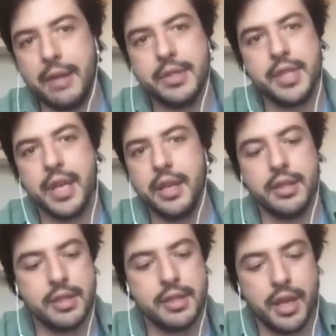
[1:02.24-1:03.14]

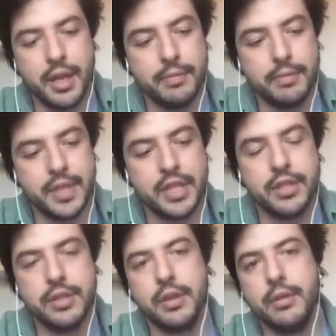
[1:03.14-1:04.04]
changed
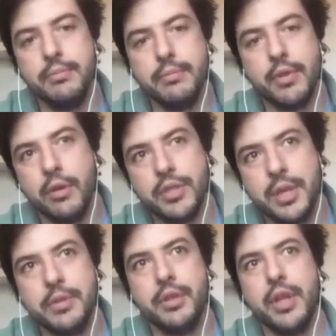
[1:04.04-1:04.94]
this
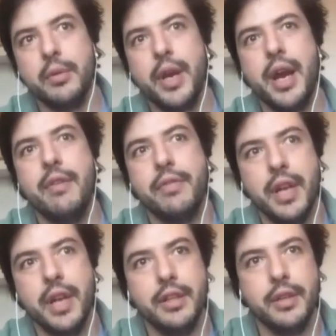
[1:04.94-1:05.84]
conception that we have
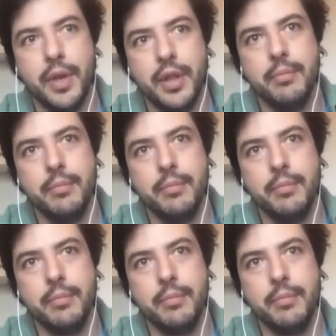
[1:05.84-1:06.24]
related with